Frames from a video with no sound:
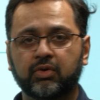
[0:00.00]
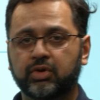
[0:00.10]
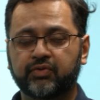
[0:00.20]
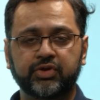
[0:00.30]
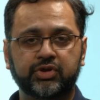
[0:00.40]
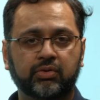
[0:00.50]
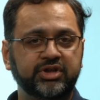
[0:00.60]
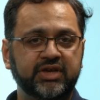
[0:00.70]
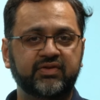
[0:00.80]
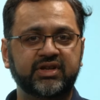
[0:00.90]
if you don't
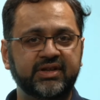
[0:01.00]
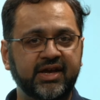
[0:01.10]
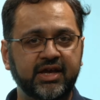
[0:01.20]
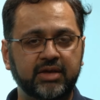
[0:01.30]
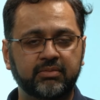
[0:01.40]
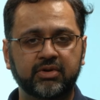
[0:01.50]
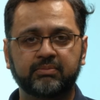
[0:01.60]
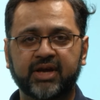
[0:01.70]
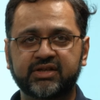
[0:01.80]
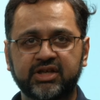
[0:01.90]
give it a name,
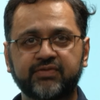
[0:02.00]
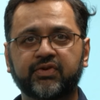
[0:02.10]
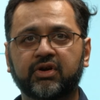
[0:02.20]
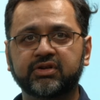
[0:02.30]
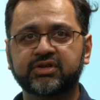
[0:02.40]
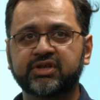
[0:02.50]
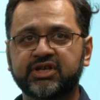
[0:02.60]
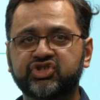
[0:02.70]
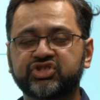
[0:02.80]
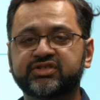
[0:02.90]
by default
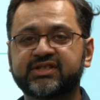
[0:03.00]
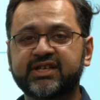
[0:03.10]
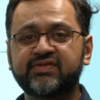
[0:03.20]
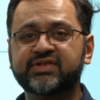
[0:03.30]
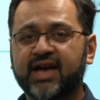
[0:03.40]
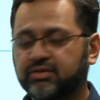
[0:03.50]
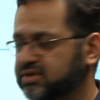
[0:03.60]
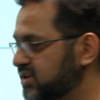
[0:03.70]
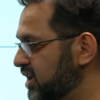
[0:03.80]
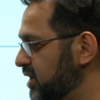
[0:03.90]
it just leaves out
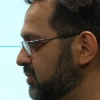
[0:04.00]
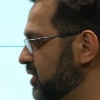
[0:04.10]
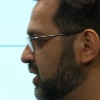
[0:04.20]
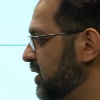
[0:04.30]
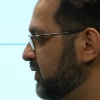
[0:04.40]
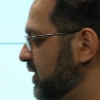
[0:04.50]
the name. The